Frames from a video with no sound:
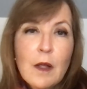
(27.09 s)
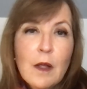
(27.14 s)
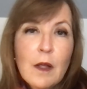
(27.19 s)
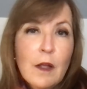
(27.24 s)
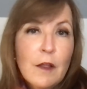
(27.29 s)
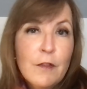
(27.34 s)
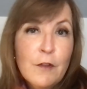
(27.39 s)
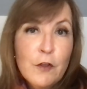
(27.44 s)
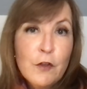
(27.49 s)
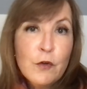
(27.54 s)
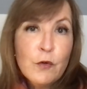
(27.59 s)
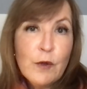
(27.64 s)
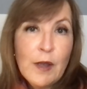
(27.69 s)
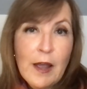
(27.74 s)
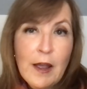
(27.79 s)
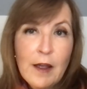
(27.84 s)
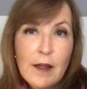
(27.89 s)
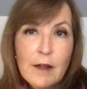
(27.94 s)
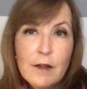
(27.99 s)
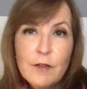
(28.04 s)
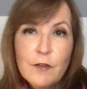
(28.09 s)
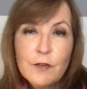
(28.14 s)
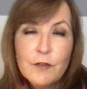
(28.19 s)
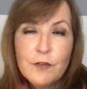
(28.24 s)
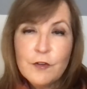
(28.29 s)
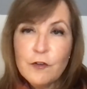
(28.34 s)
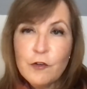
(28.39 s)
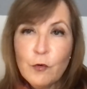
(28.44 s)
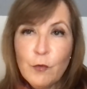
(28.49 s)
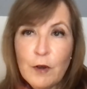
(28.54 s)
In the UK, the
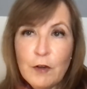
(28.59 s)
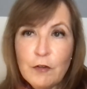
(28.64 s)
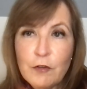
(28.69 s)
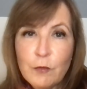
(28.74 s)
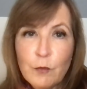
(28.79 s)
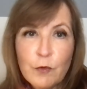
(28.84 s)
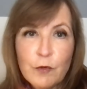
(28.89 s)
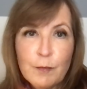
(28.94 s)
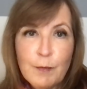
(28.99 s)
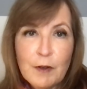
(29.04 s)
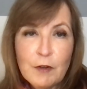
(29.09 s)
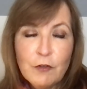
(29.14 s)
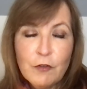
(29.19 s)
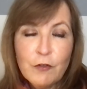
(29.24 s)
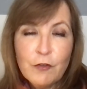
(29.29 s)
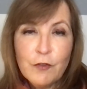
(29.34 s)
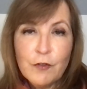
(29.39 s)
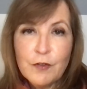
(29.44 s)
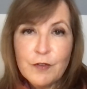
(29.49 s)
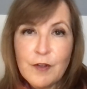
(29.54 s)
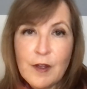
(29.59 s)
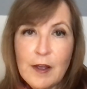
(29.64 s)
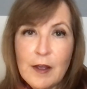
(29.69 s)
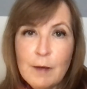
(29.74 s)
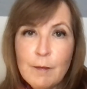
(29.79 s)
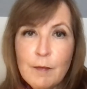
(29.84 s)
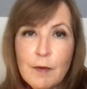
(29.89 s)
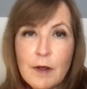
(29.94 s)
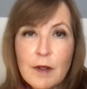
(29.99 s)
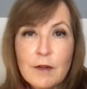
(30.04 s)
situation was much the
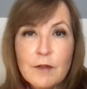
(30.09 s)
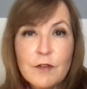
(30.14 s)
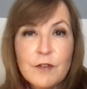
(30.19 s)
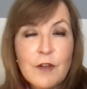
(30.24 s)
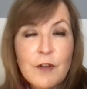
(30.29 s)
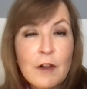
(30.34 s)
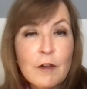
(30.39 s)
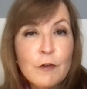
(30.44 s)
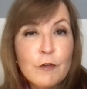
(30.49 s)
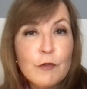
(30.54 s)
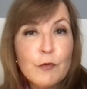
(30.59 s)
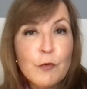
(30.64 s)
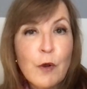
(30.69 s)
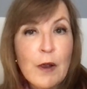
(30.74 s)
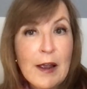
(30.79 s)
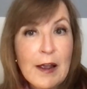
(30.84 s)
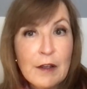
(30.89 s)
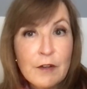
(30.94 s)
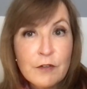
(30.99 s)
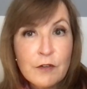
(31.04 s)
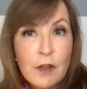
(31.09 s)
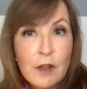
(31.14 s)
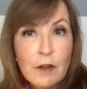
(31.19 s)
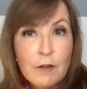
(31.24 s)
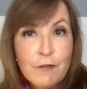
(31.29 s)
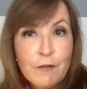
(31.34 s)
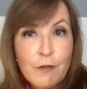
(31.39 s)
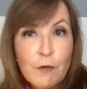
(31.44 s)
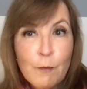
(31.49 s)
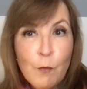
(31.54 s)
same, and sellers were
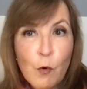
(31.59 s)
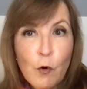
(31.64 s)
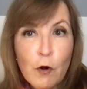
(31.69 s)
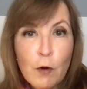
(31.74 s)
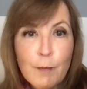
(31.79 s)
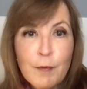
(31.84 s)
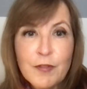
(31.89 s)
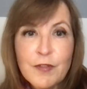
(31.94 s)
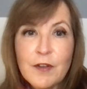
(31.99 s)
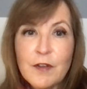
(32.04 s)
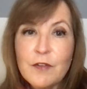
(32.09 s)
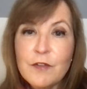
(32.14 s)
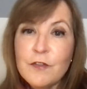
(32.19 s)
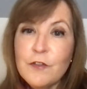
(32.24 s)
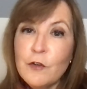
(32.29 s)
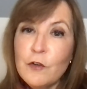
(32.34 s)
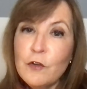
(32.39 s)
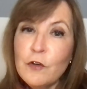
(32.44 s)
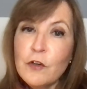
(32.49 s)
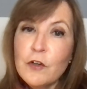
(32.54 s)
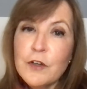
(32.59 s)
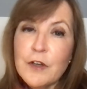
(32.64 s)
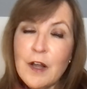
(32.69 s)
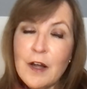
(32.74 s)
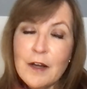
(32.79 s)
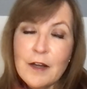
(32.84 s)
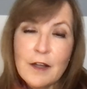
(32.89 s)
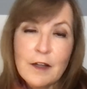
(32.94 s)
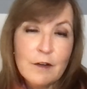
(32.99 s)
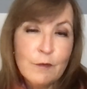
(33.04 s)
asking for more, but they still could
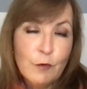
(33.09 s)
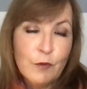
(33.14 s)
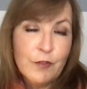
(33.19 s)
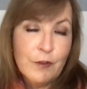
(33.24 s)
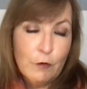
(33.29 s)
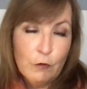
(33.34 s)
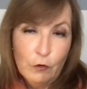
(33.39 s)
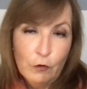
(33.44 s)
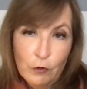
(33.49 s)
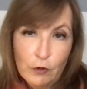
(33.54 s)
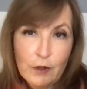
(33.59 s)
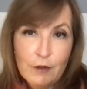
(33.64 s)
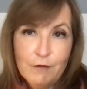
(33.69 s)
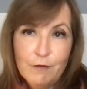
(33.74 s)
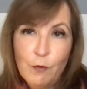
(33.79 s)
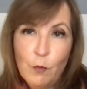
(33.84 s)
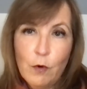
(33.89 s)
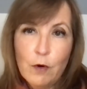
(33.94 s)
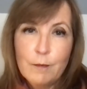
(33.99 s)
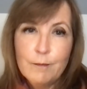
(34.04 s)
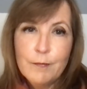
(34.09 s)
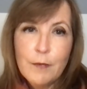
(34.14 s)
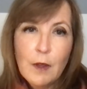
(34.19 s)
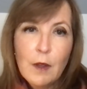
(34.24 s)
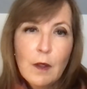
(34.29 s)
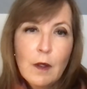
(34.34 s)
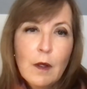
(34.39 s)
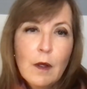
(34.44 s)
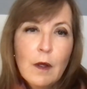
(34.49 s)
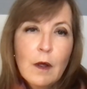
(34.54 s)
not get what they were looking for.
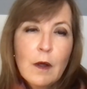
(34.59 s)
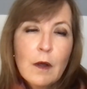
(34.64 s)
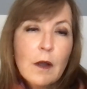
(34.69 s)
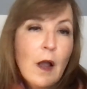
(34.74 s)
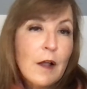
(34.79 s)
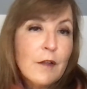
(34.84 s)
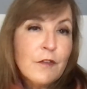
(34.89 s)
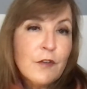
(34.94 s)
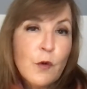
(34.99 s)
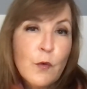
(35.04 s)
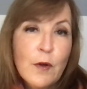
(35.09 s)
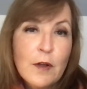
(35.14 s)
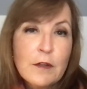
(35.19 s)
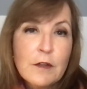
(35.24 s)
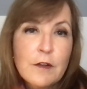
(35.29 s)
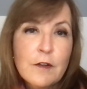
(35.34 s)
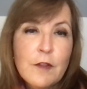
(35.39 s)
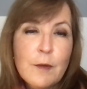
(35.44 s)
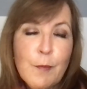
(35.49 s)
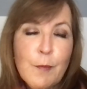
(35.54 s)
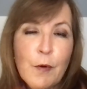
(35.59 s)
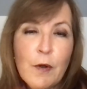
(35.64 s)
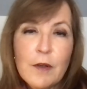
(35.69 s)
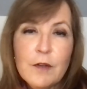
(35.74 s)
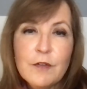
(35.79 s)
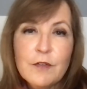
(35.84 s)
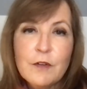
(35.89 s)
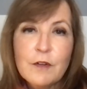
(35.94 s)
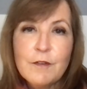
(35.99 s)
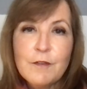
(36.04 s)
Consequently, the
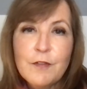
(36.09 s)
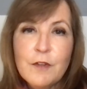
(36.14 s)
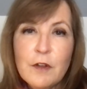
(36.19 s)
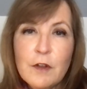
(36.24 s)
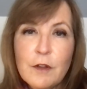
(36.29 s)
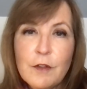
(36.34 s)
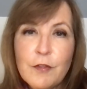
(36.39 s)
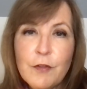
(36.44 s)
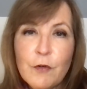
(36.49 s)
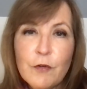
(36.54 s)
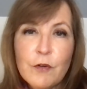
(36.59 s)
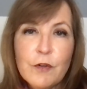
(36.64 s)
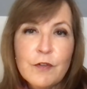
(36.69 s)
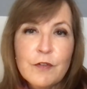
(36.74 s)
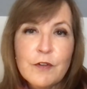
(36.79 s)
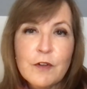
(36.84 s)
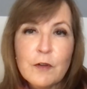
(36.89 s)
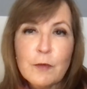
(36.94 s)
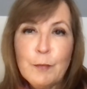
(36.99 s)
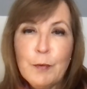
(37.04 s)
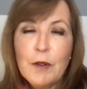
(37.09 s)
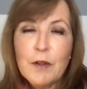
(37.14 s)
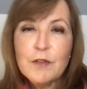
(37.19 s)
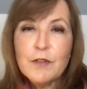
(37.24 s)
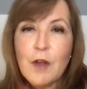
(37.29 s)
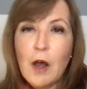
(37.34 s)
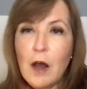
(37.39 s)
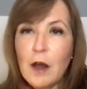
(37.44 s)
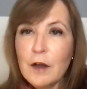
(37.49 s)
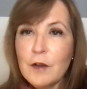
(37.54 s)
price of the 36 plus
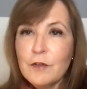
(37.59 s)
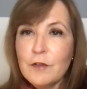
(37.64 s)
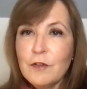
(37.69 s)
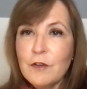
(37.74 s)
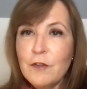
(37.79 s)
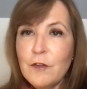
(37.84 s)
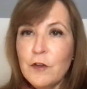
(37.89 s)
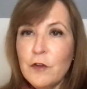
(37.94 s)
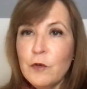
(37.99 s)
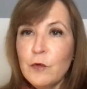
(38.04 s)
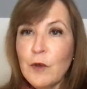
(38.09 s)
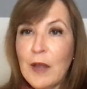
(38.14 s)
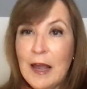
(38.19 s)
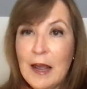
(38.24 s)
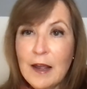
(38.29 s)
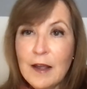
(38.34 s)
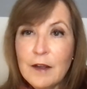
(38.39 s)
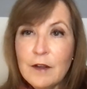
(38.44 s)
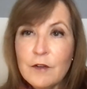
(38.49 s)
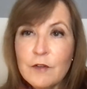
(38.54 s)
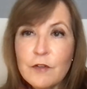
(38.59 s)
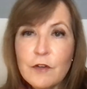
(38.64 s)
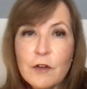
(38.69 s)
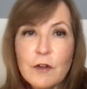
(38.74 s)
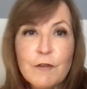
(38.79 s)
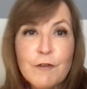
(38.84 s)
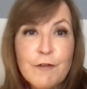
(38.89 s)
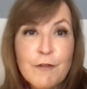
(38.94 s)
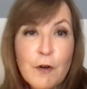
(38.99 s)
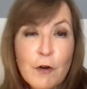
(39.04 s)
ox in the UK is
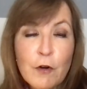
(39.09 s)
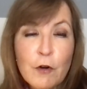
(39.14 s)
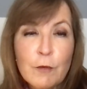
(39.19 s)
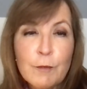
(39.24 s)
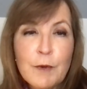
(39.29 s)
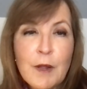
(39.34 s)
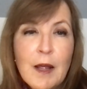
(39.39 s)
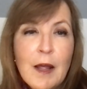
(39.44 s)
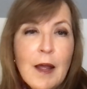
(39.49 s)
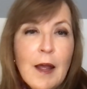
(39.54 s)
confirmed